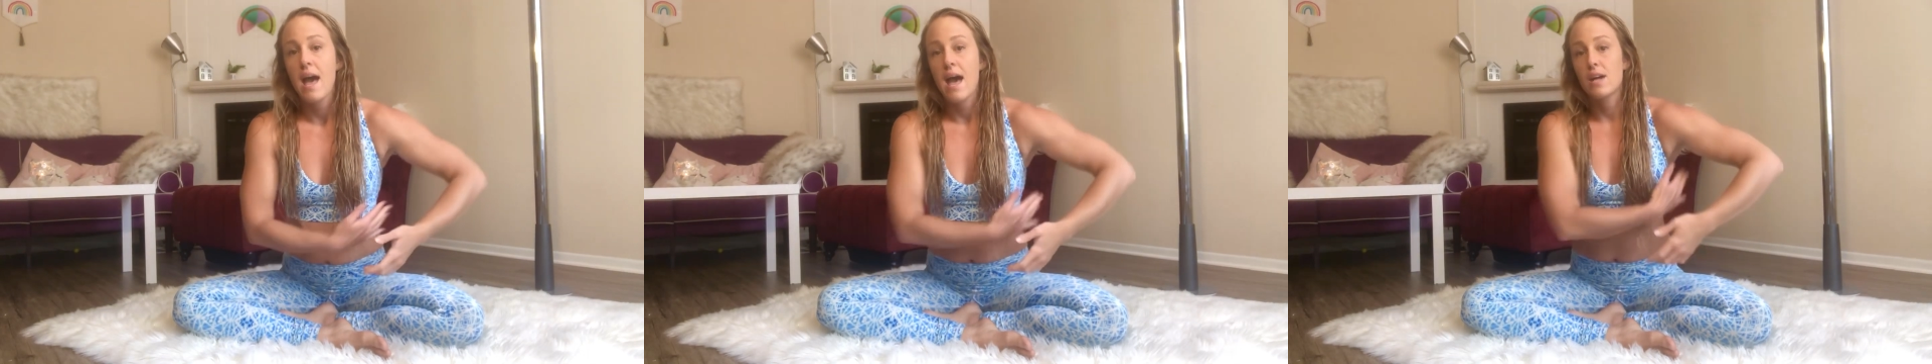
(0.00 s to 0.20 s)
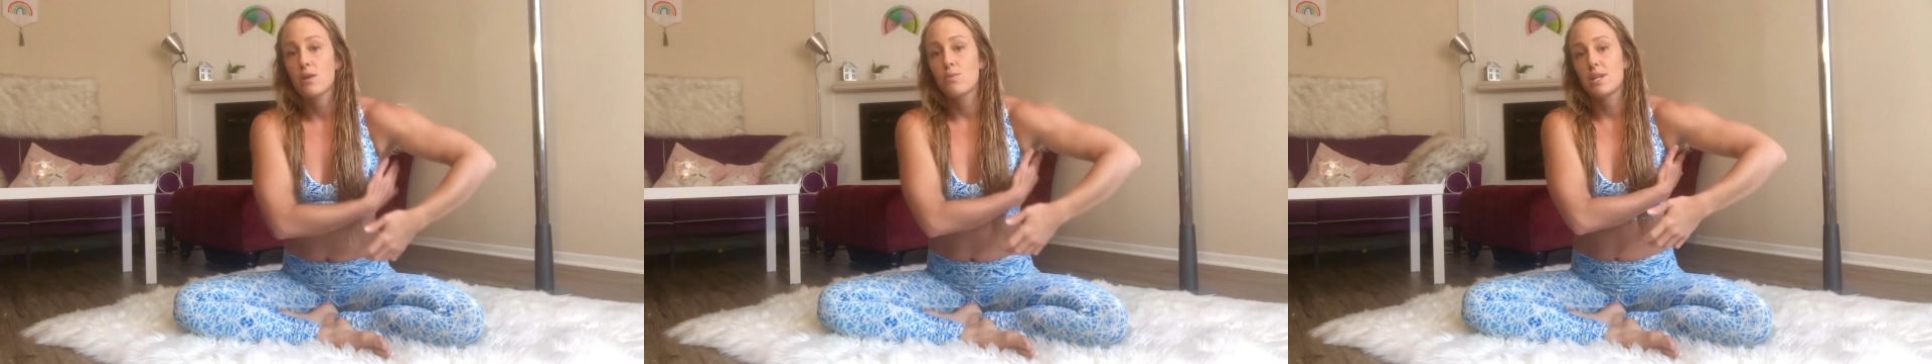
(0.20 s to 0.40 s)

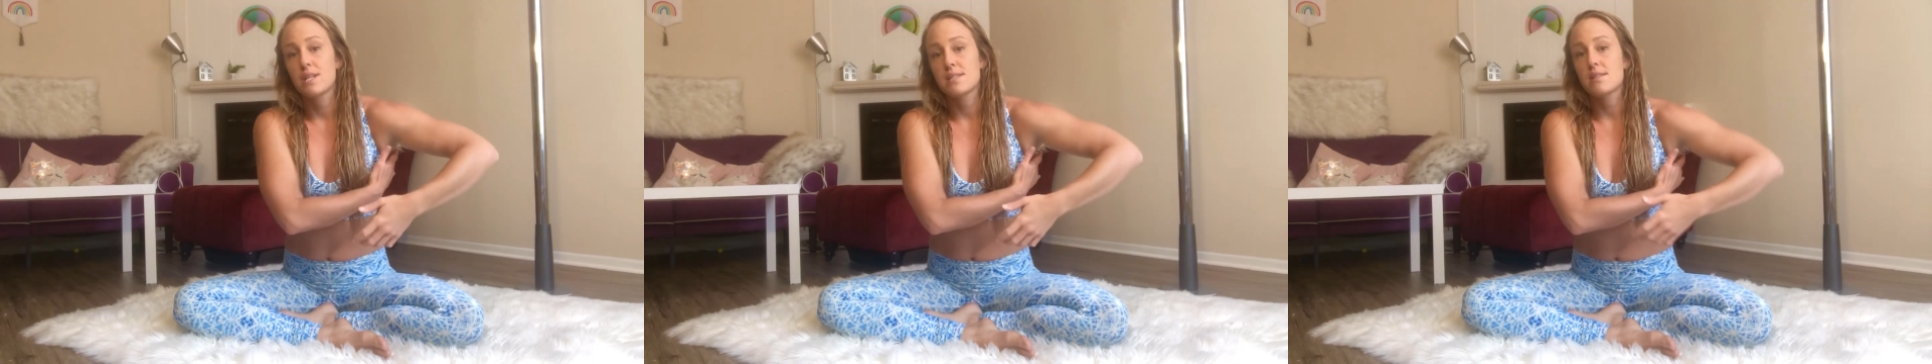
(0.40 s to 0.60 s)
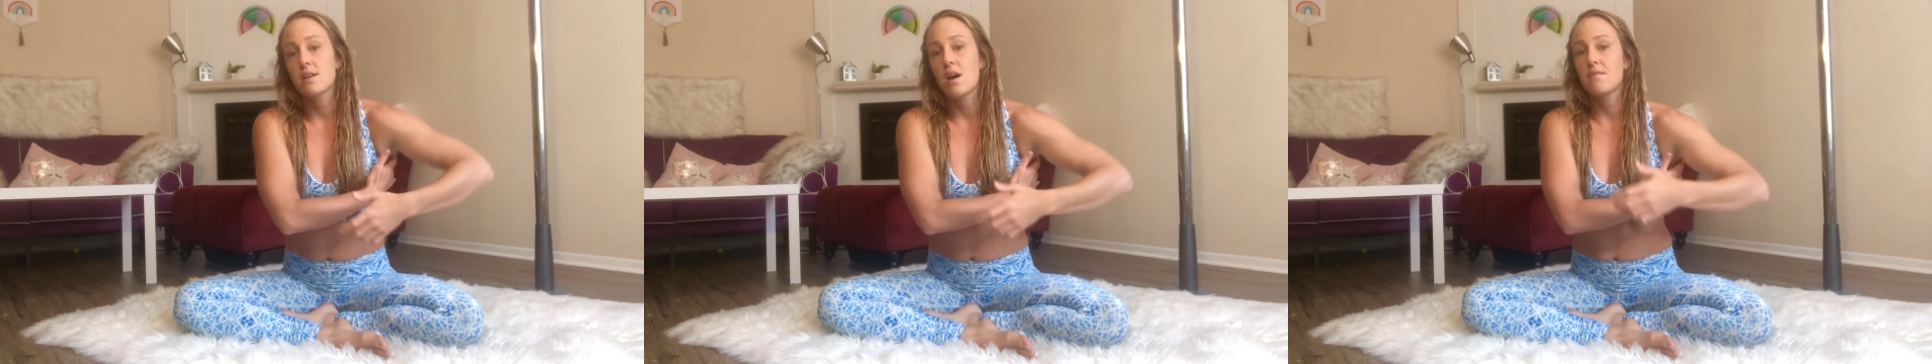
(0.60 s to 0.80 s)
and when
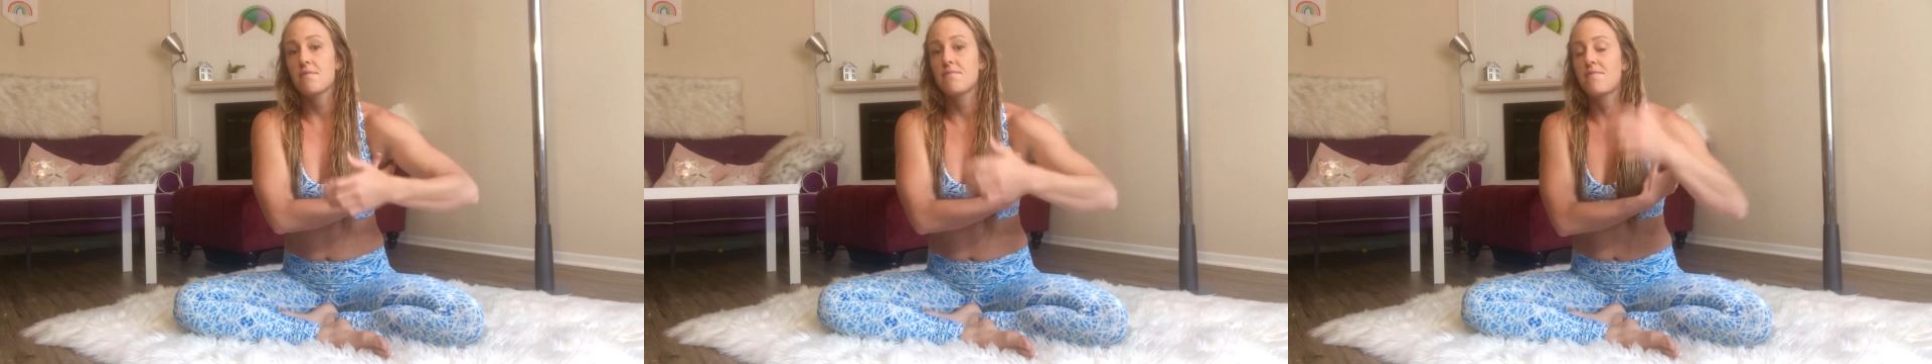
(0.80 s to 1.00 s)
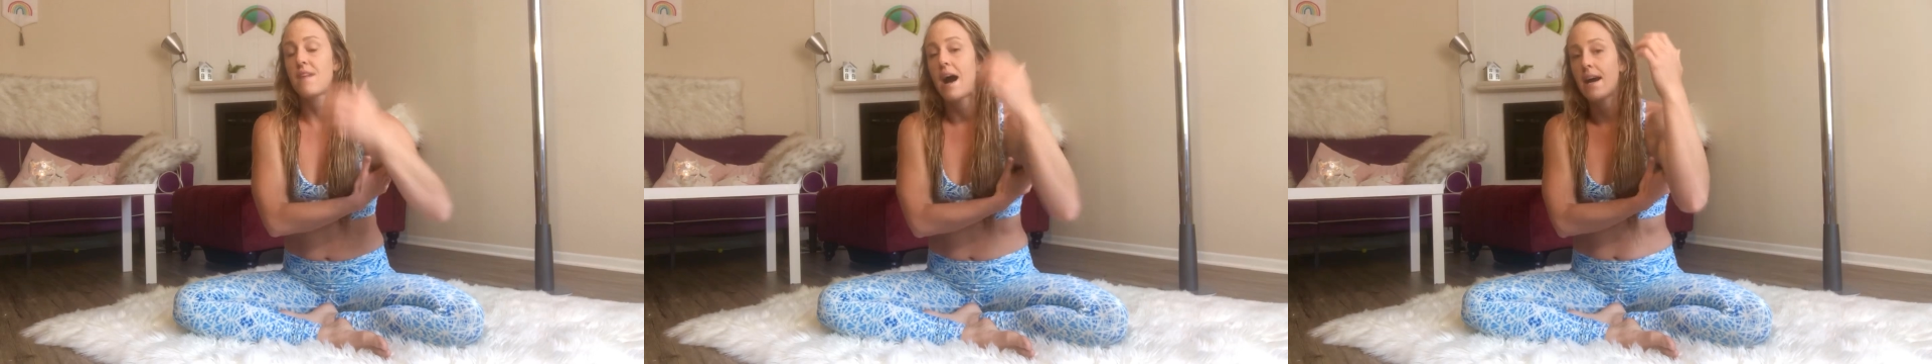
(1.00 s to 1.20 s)
it's not
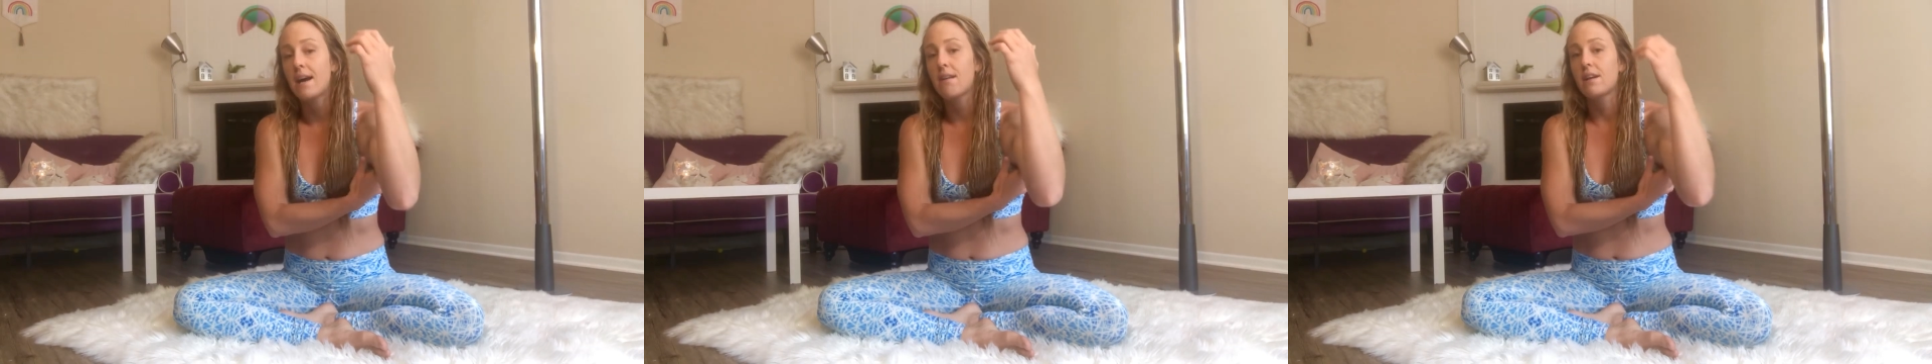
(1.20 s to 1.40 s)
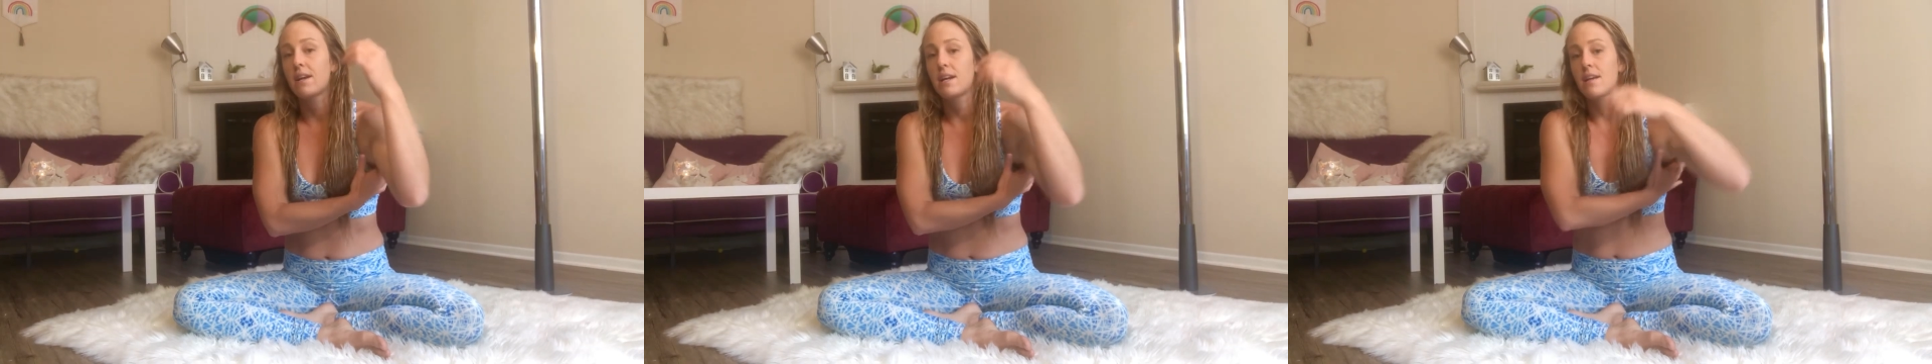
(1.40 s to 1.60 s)

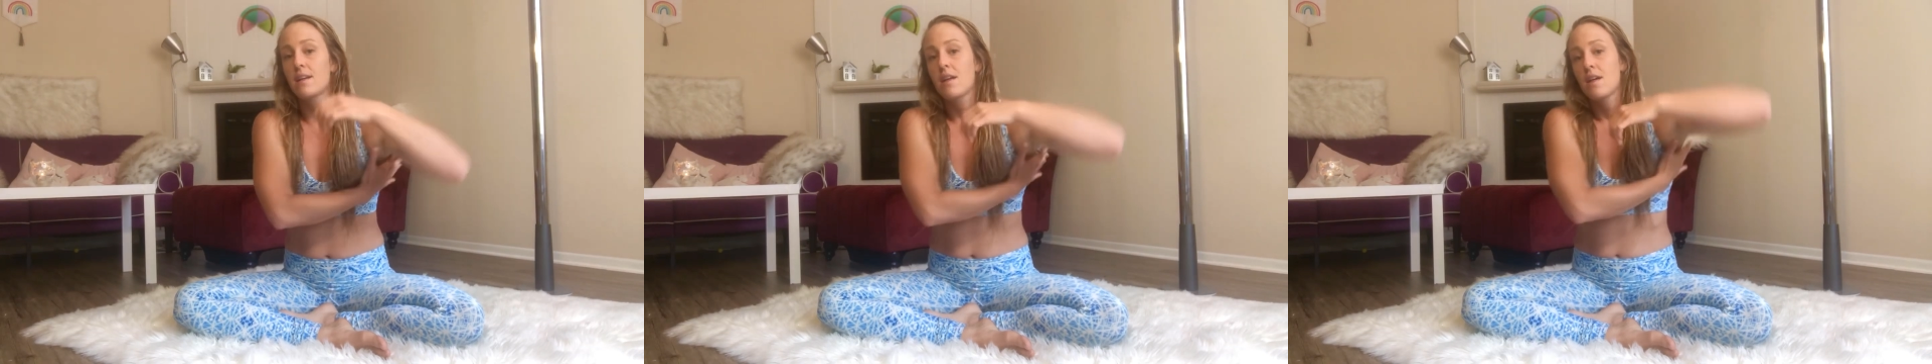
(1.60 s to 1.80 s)
firing,